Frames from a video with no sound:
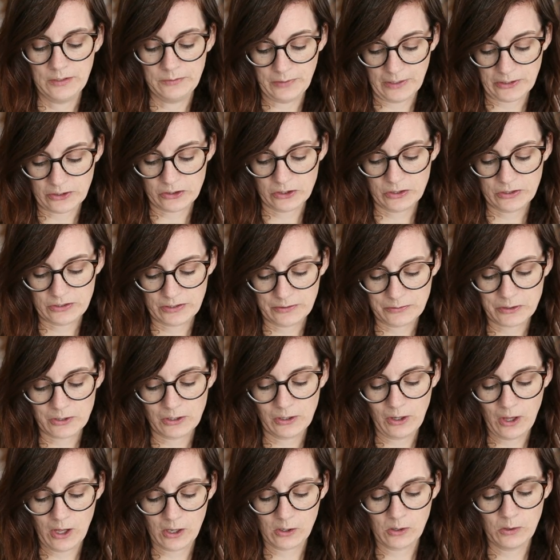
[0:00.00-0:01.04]
Adventures of
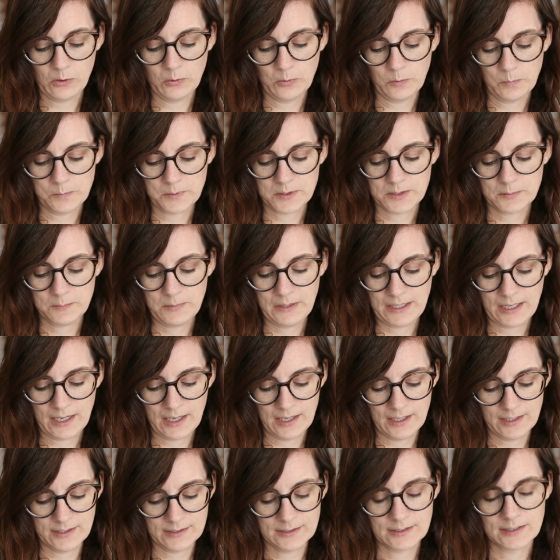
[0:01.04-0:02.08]
Sherlock Holmes
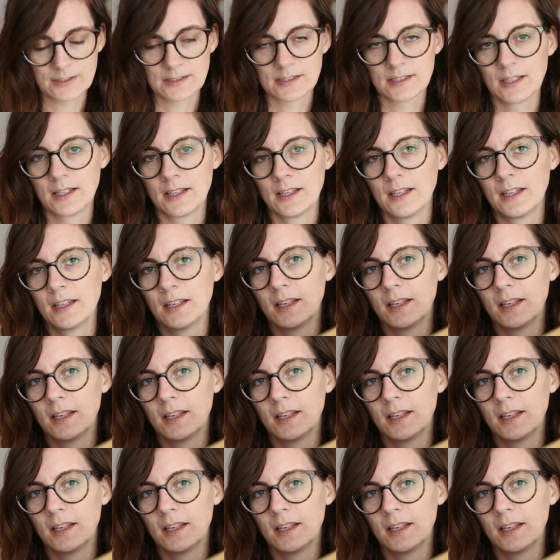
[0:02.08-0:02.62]
because